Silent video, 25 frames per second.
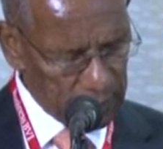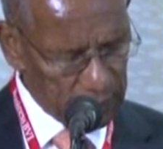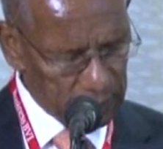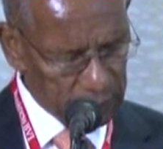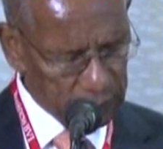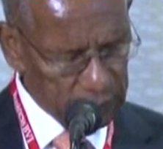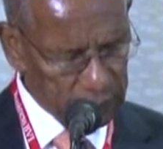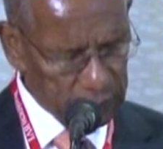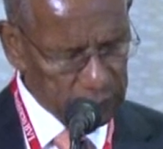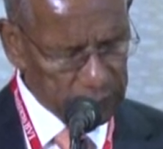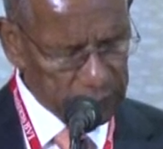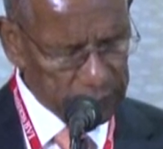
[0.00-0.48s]

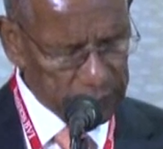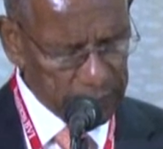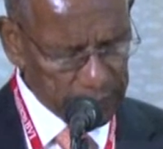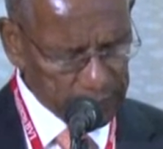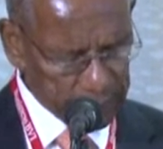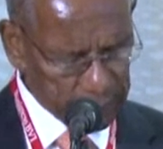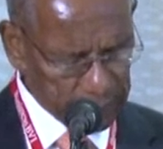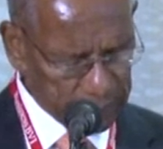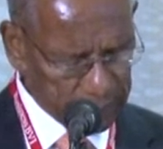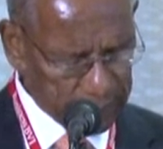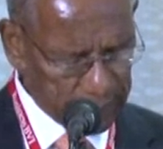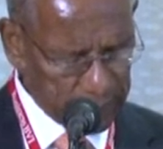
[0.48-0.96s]
During this
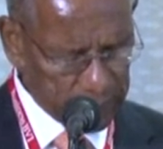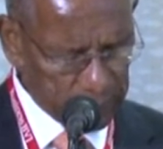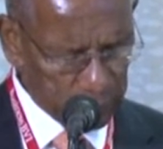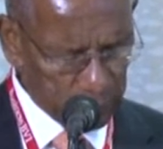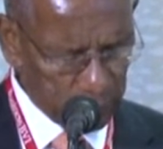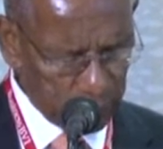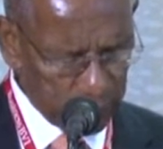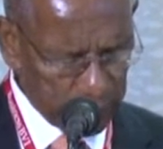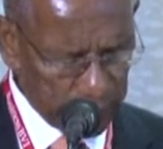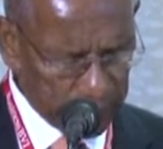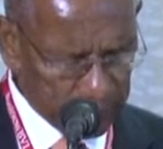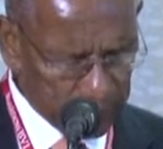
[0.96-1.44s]
exercise,
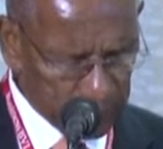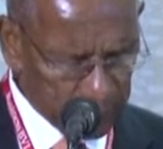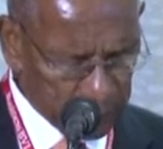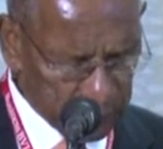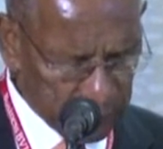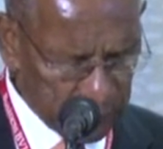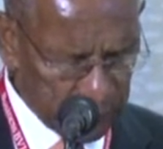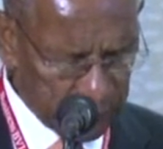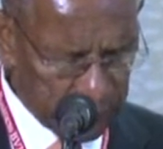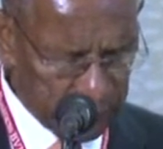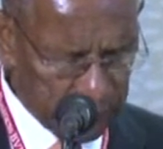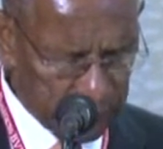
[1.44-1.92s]
we were able
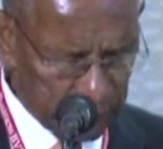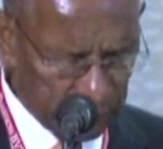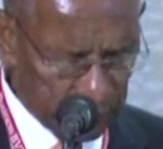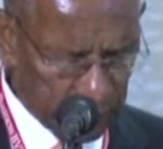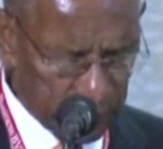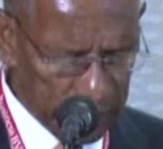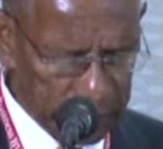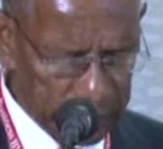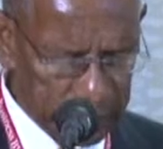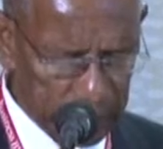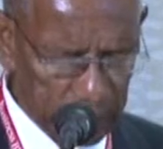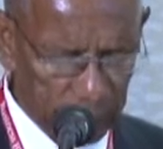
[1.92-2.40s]
to
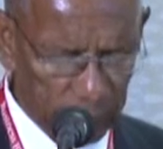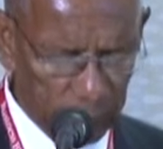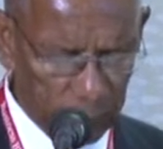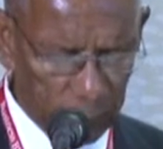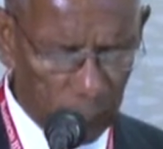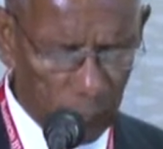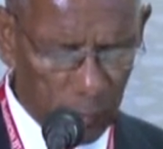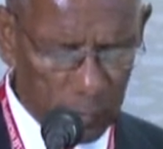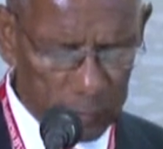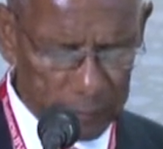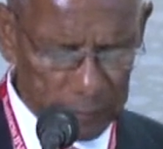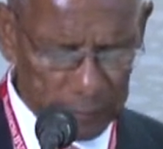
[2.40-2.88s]
identify some
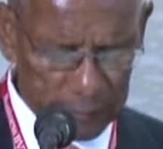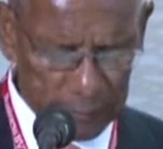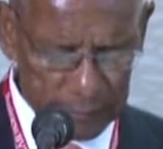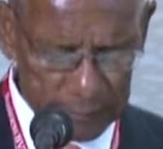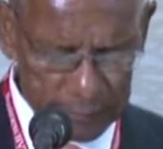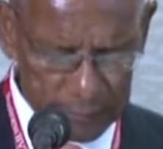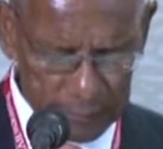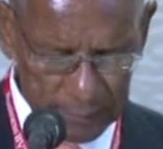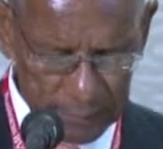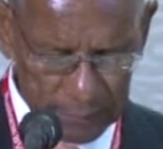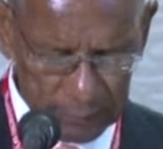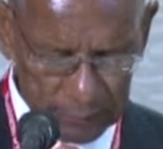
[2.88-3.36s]
40
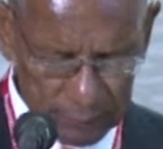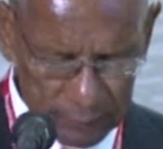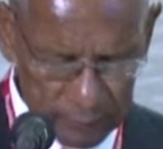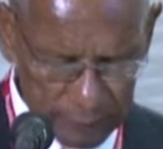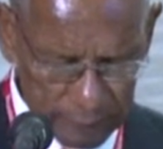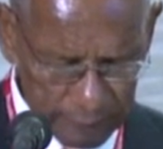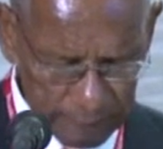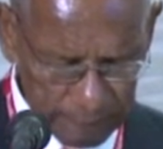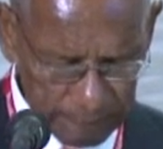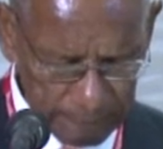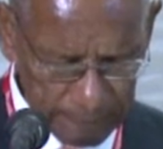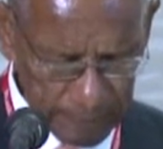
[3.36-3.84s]

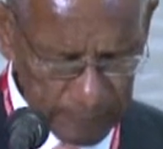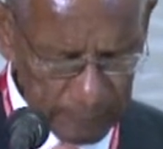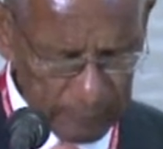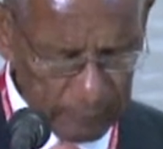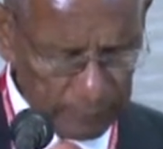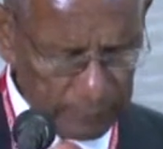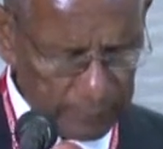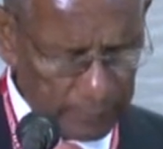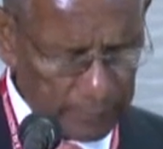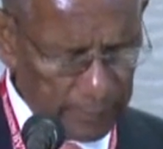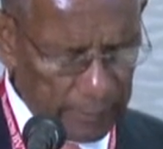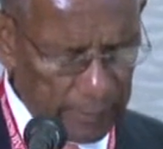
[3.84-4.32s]
initiatives
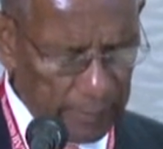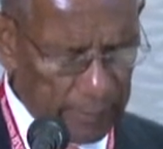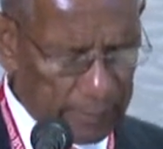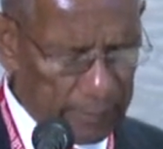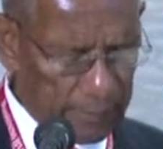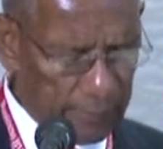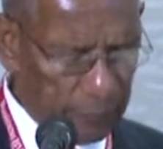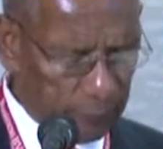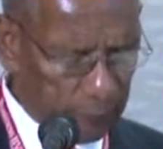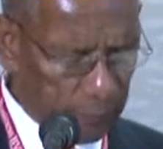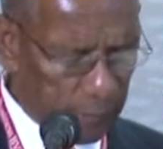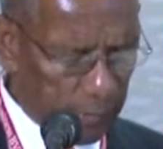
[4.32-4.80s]

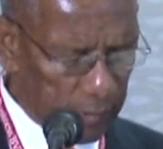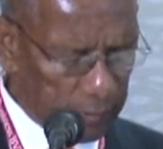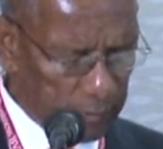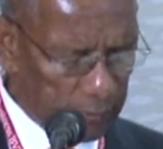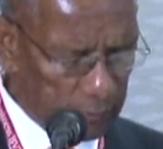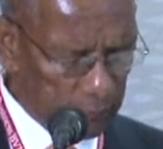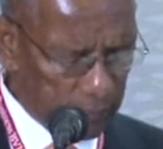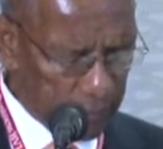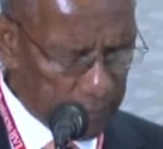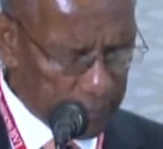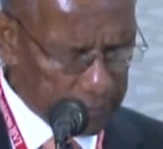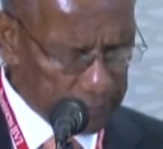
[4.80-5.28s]
and have
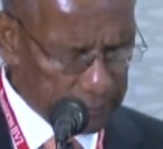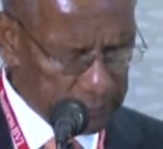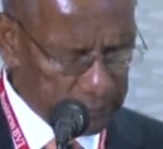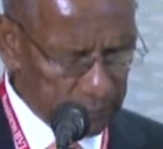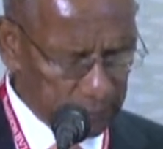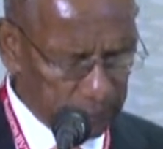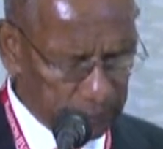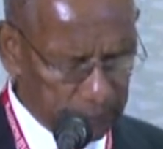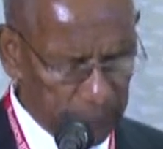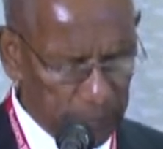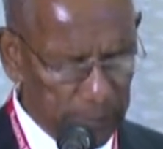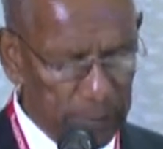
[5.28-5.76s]
prioritized
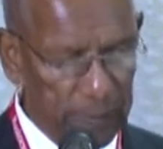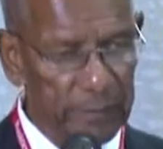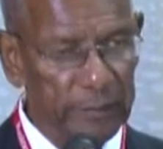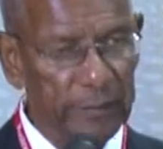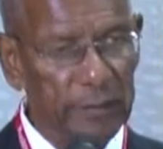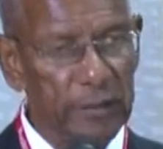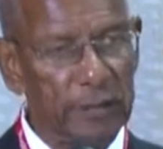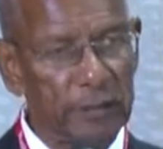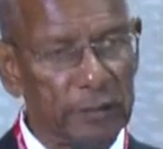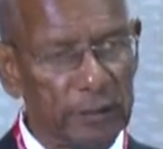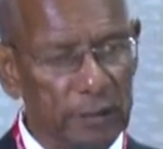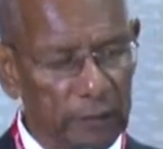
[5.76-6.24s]

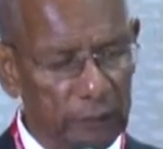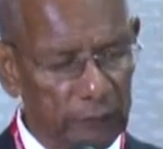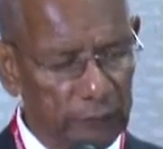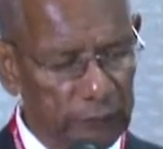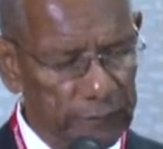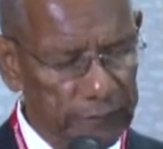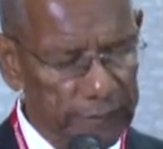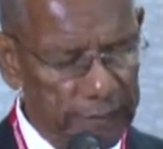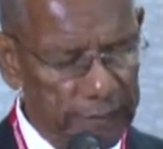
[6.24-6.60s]
implementation of